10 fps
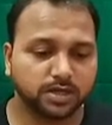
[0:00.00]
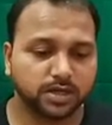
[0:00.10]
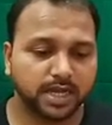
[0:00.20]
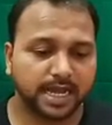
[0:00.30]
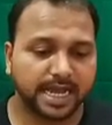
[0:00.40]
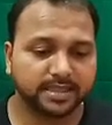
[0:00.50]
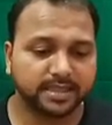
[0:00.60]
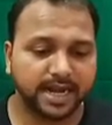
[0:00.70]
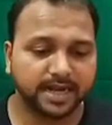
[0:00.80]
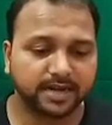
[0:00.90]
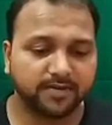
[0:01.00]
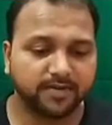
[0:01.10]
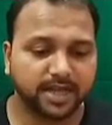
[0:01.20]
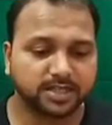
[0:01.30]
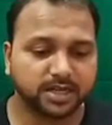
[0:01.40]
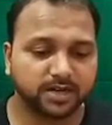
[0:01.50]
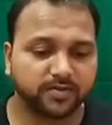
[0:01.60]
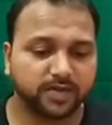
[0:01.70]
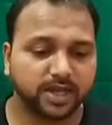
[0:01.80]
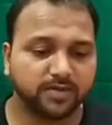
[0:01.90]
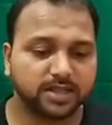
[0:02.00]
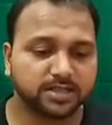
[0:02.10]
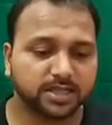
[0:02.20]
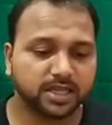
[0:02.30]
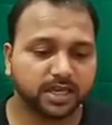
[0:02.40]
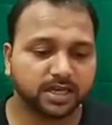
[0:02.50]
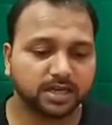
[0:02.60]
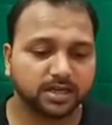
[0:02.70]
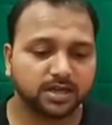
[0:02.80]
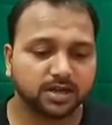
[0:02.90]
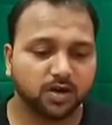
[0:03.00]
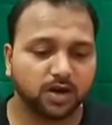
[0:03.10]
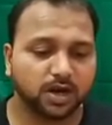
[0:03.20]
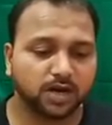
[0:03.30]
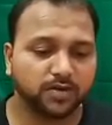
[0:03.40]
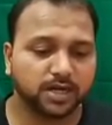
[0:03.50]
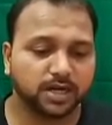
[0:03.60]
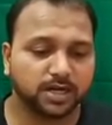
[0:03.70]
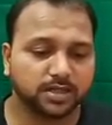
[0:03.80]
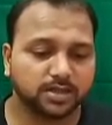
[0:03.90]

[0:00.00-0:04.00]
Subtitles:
and that reflection we will see on our earth.